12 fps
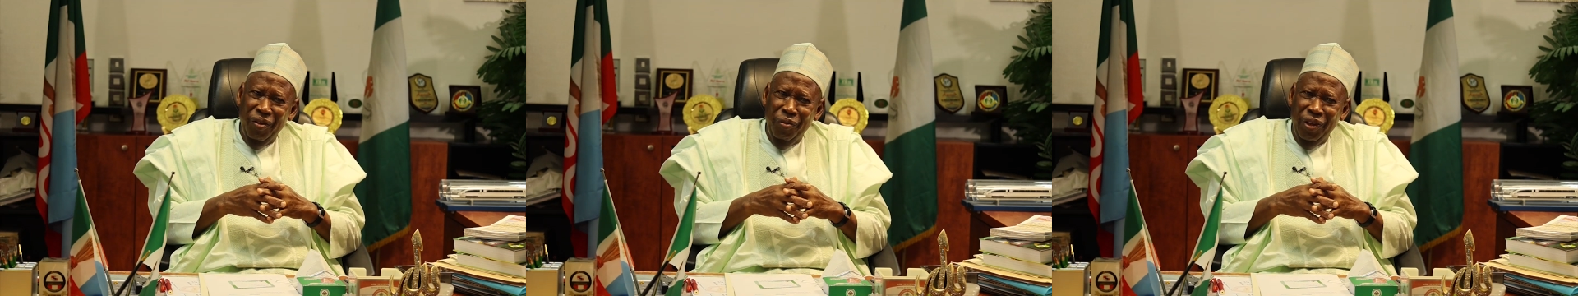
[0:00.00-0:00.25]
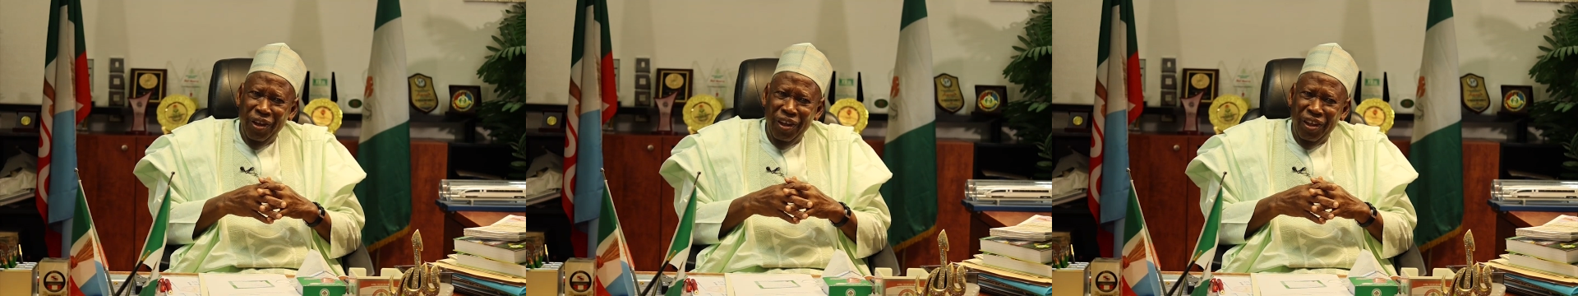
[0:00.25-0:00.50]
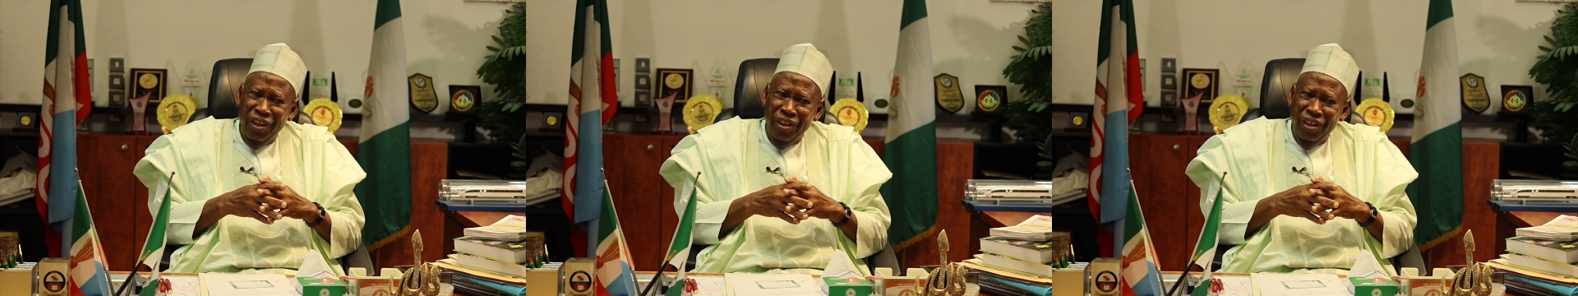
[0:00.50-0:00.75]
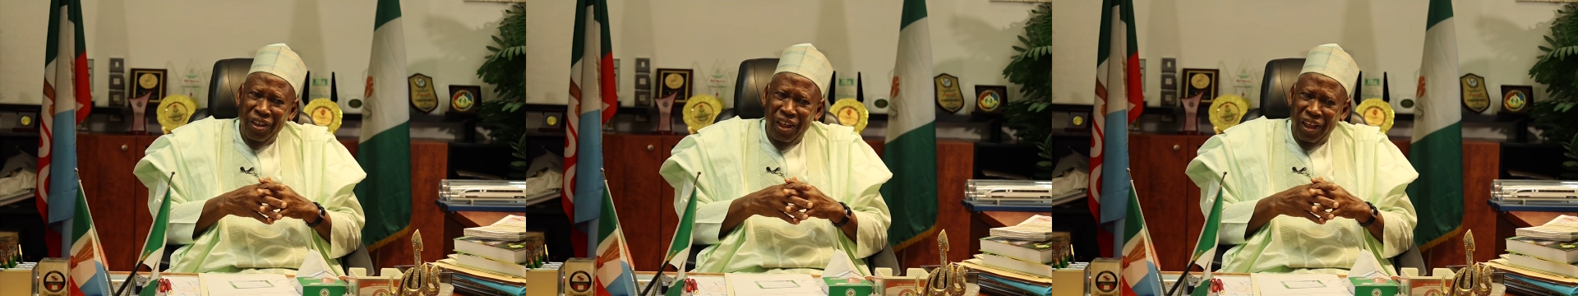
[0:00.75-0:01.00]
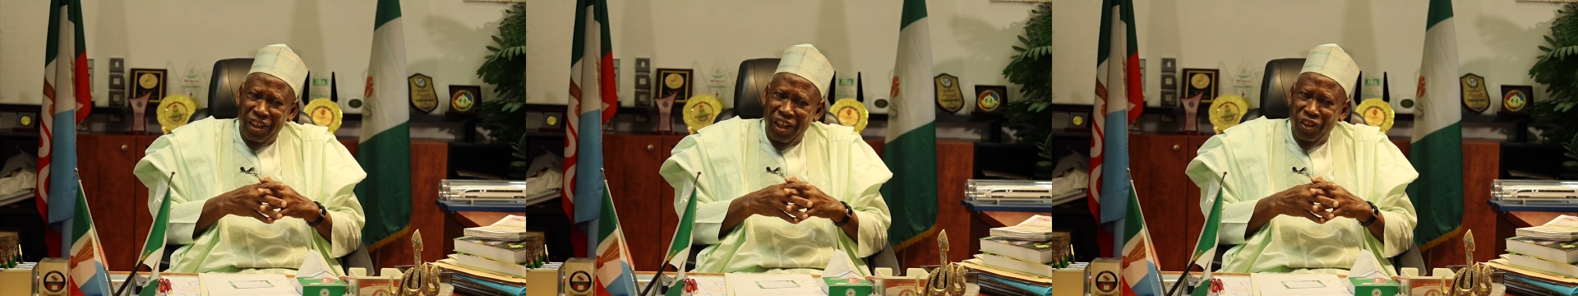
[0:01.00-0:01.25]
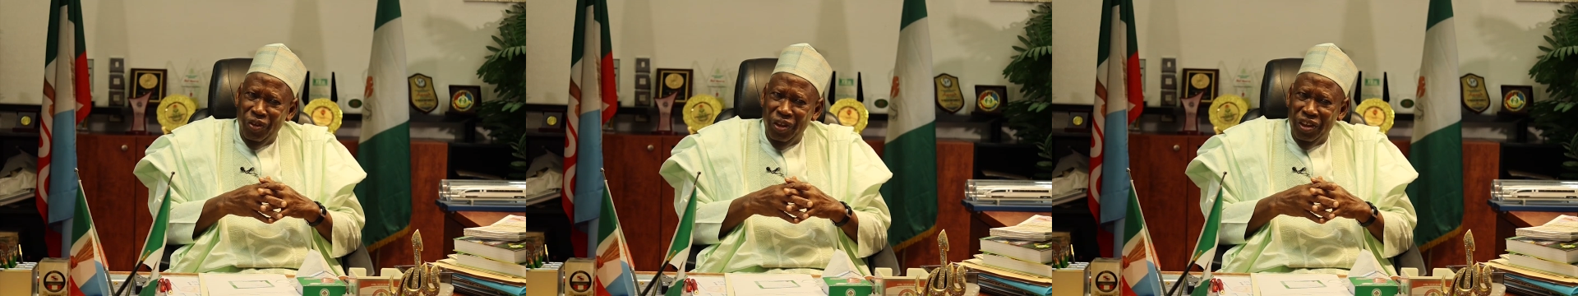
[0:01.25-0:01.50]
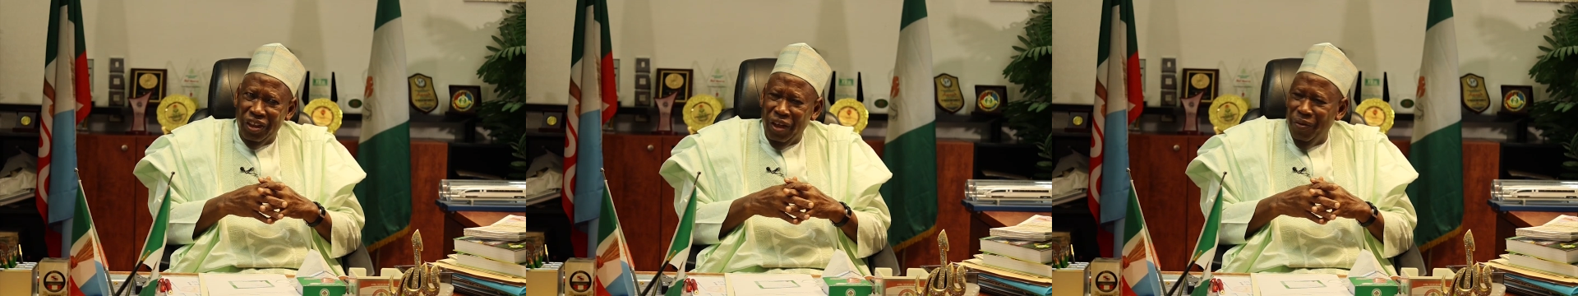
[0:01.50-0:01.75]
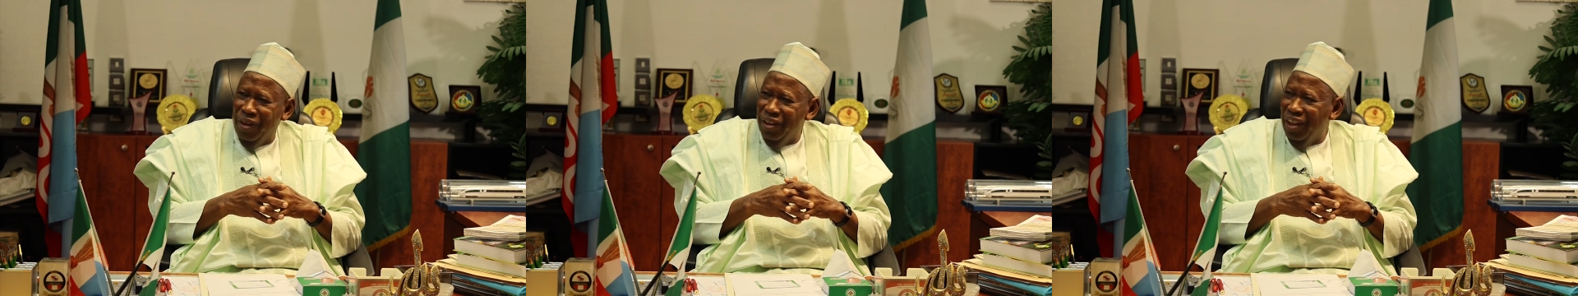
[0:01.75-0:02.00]
being killed and then to
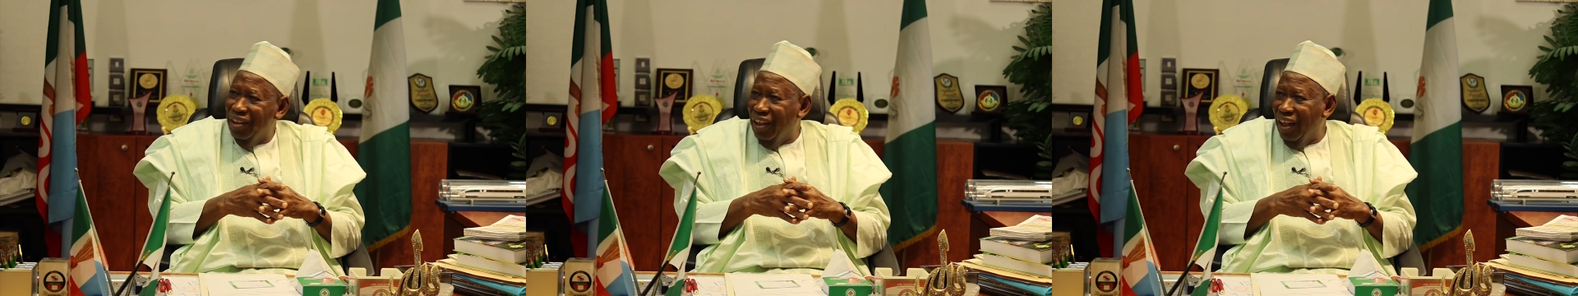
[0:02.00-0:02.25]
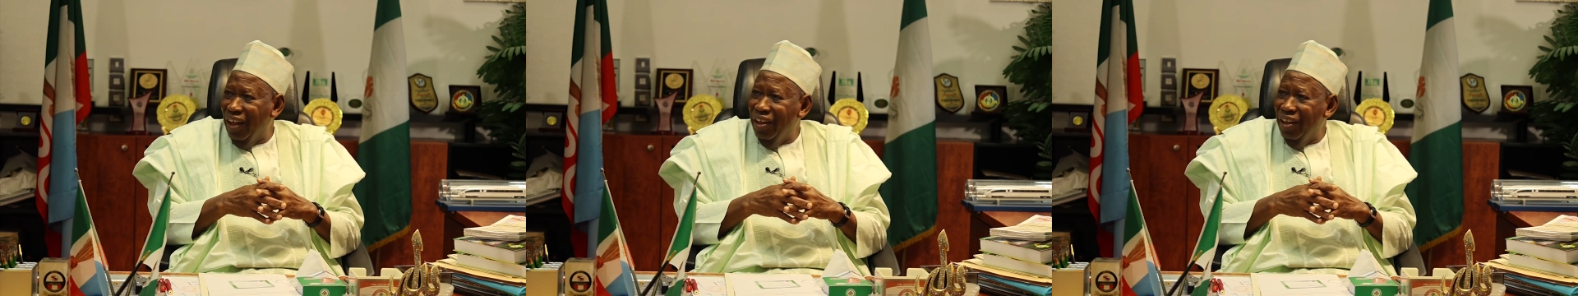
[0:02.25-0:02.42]
discover that